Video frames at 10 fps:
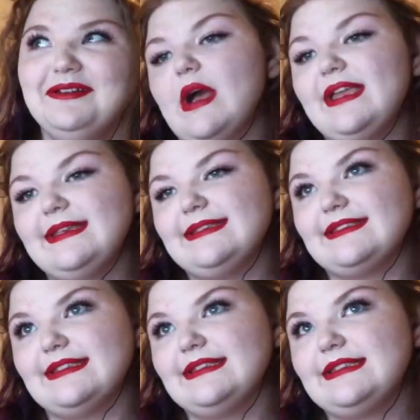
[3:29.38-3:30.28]
why
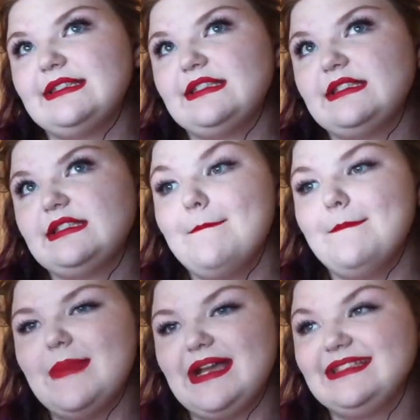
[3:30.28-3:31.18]
isn't
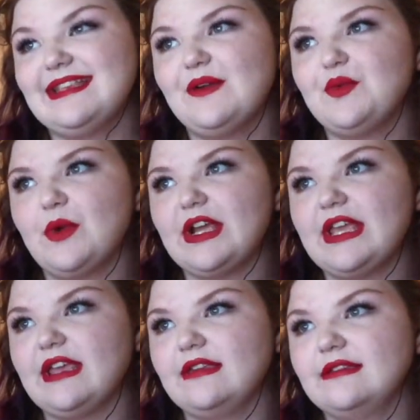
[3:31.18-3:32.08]
my sound
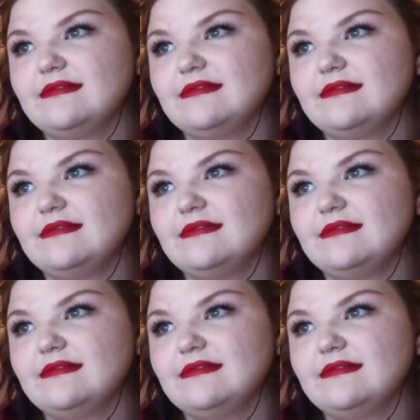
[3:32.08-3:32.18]
working?